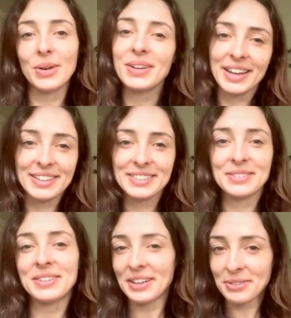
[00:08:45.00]
Okay,
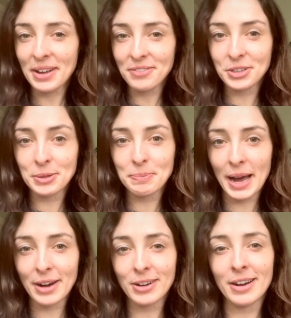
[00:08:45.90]
so now that we have a good
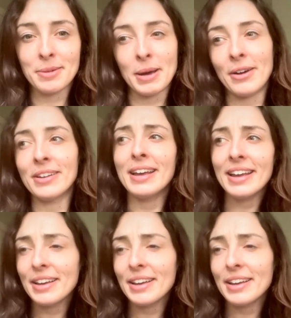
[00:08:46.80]
background about